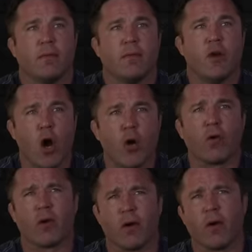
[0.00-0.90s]

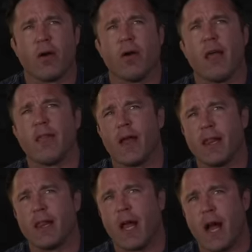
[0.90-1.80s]
No girl
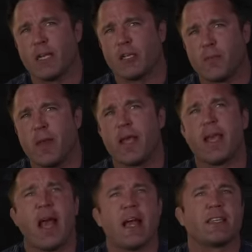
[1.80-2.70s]
that lost
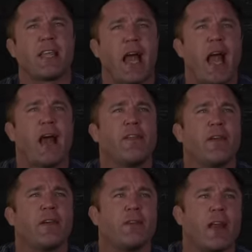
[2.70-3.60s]
me has had
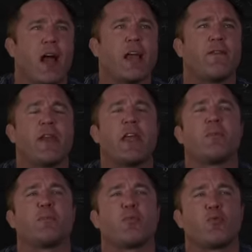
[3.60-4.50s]
their life
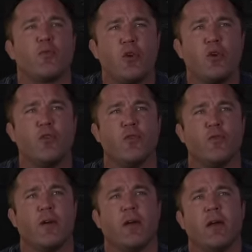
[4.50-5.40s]

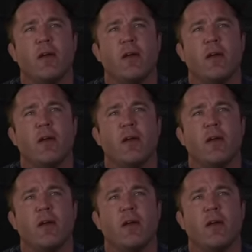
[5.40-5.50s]
improve